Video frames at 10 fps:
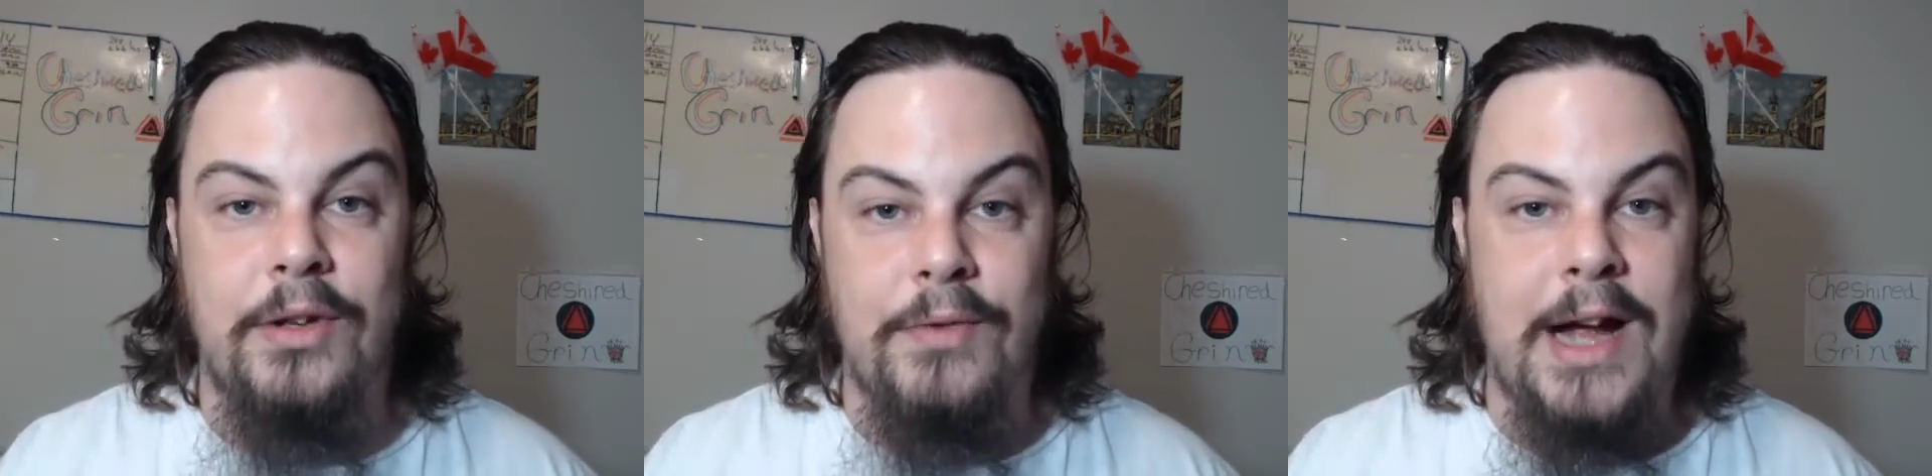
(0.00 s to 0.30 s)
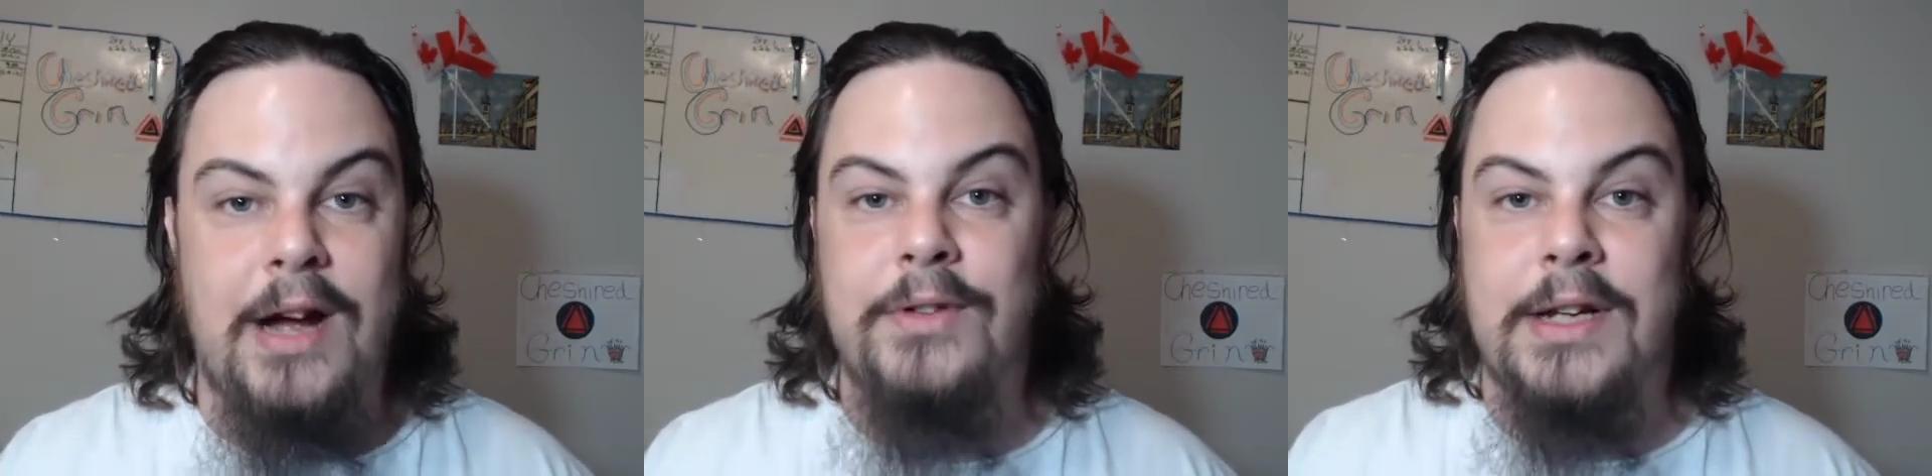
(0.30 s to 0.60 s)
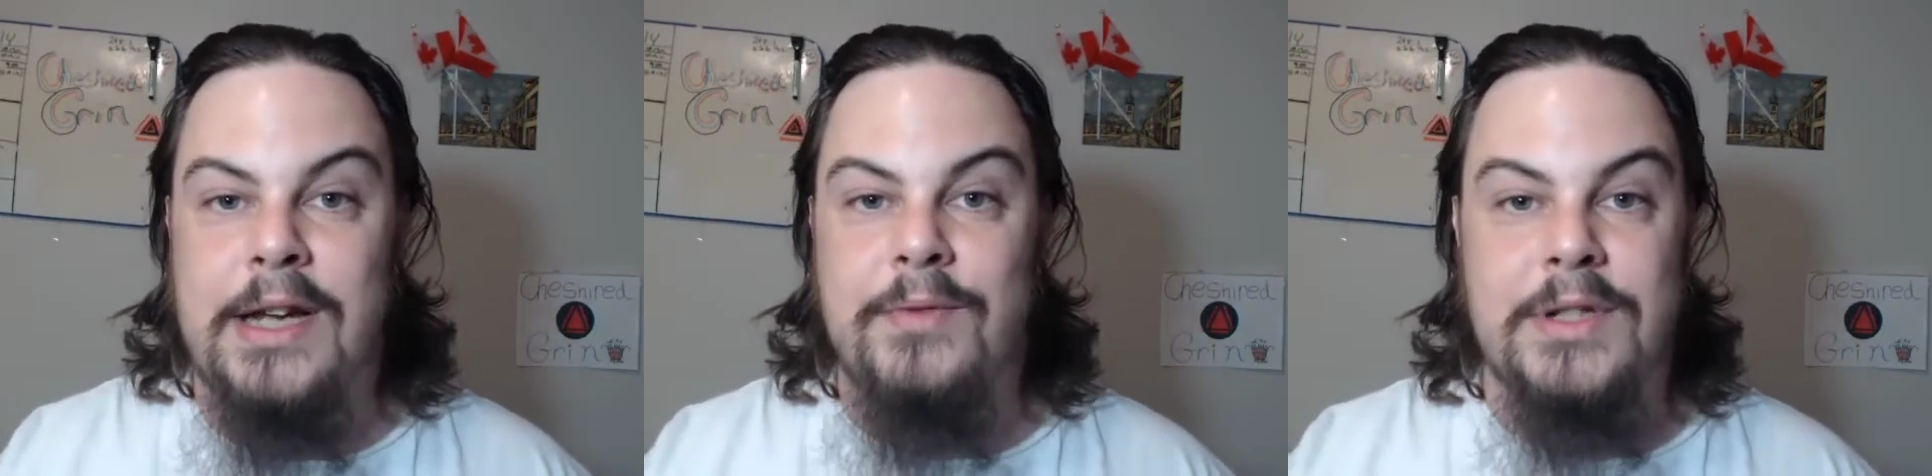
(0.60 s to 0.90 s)
ground and
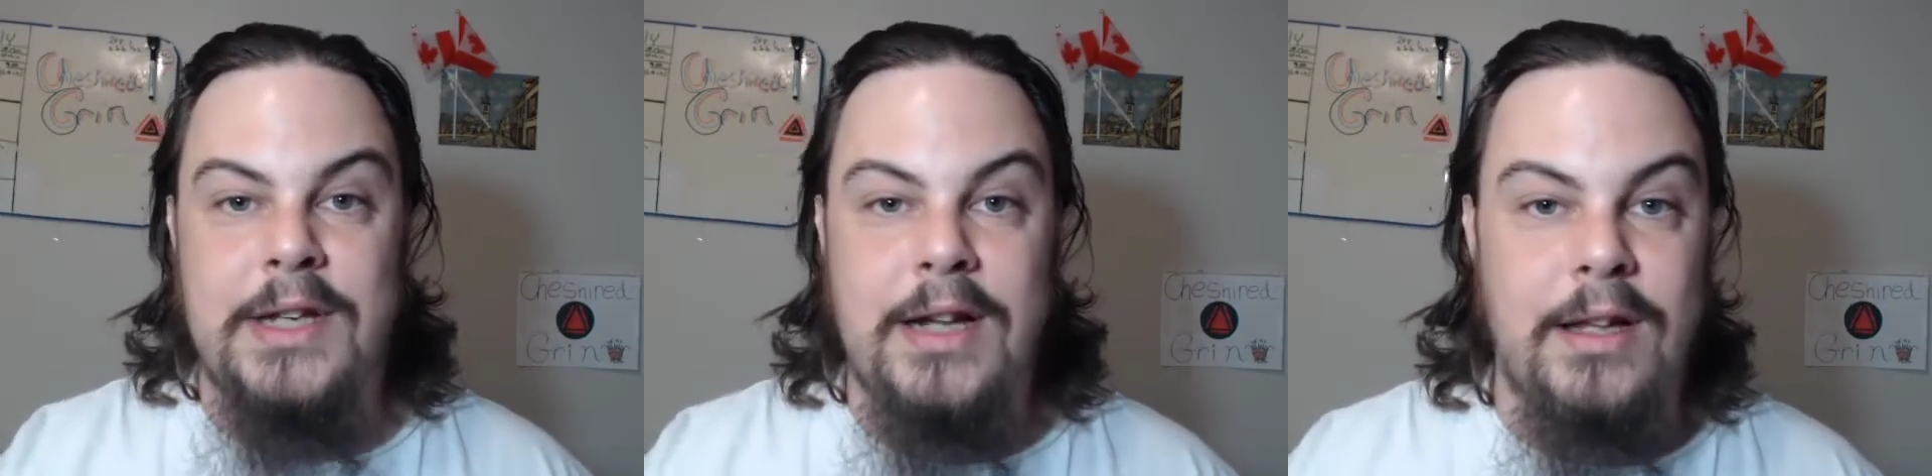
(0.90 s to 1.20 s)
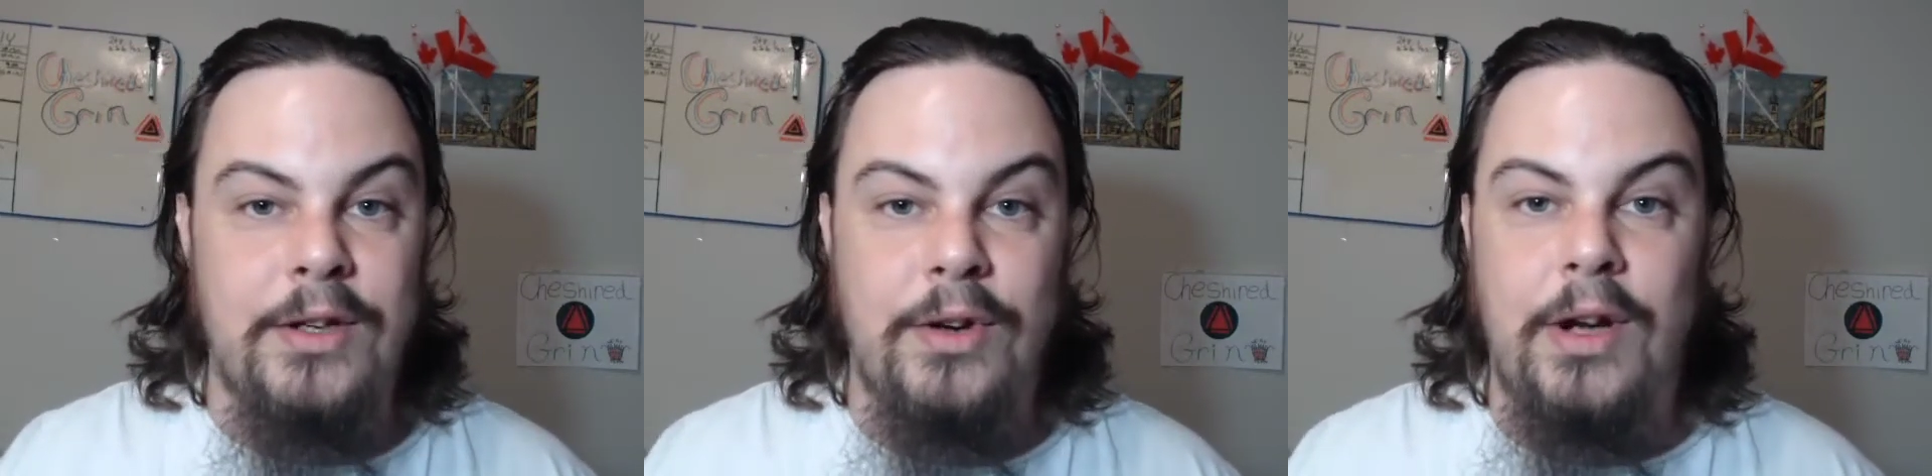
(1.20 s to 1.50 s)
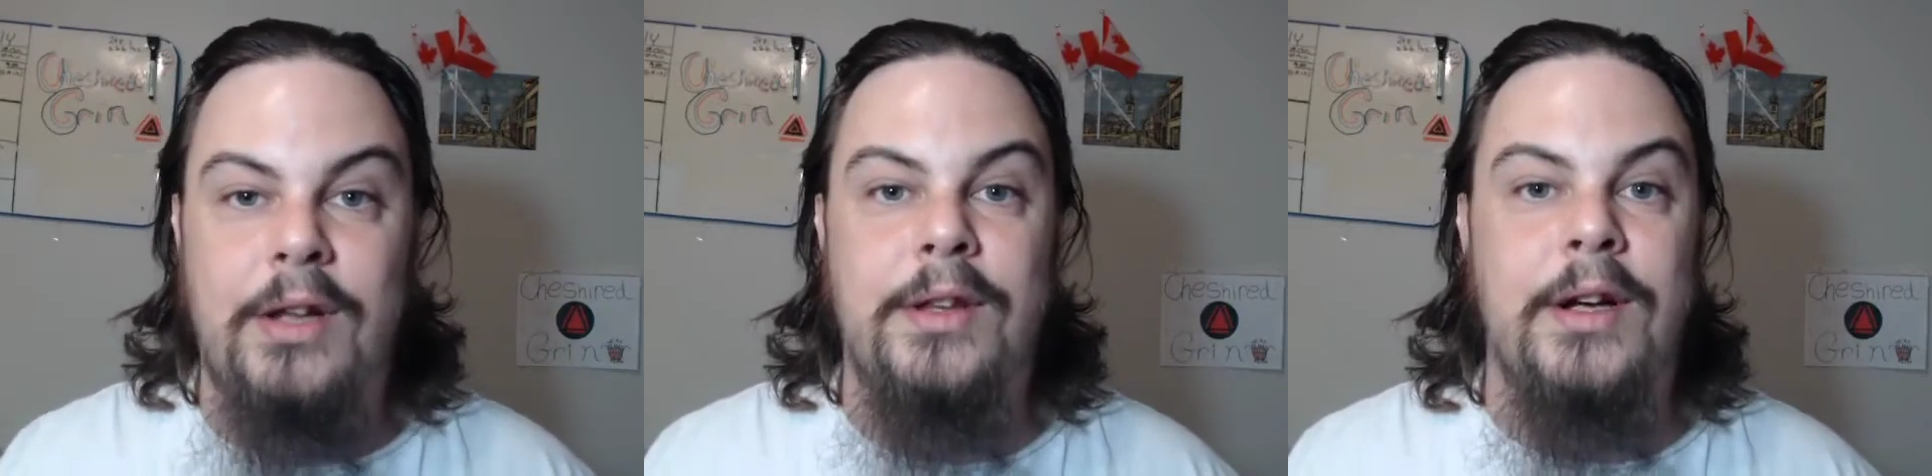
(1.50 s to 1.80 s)
he was kneeling
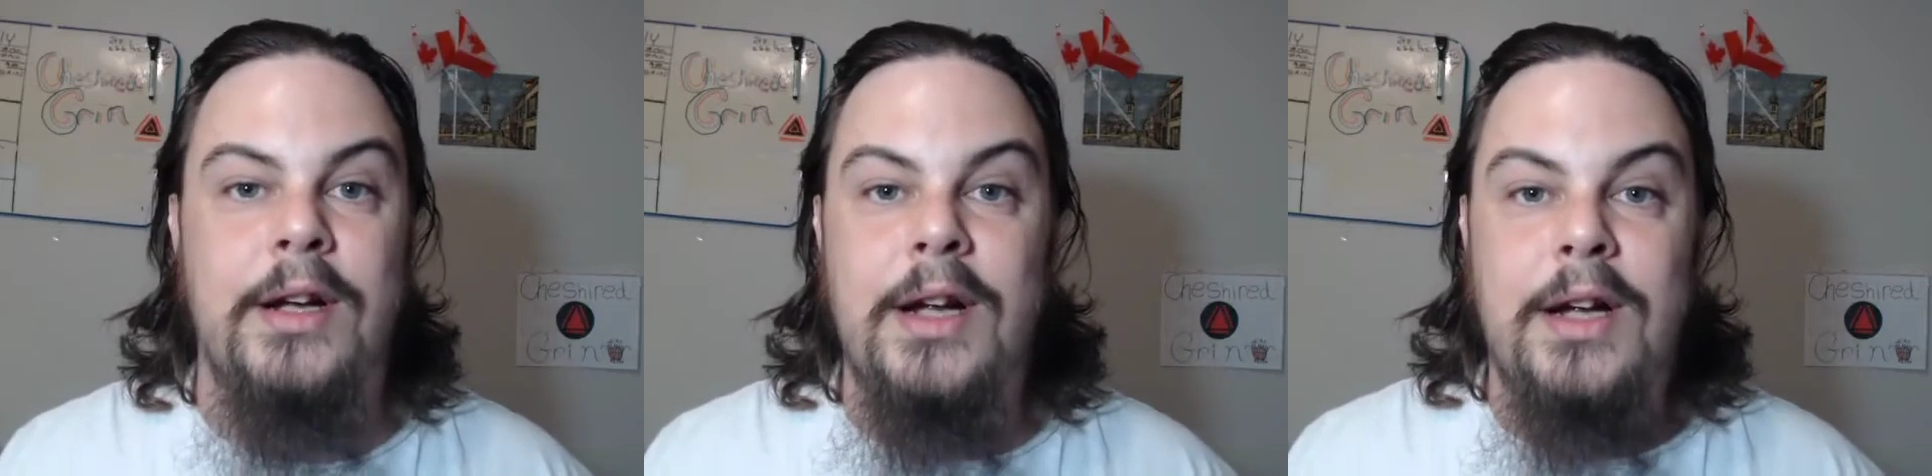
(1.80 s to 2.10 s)
during the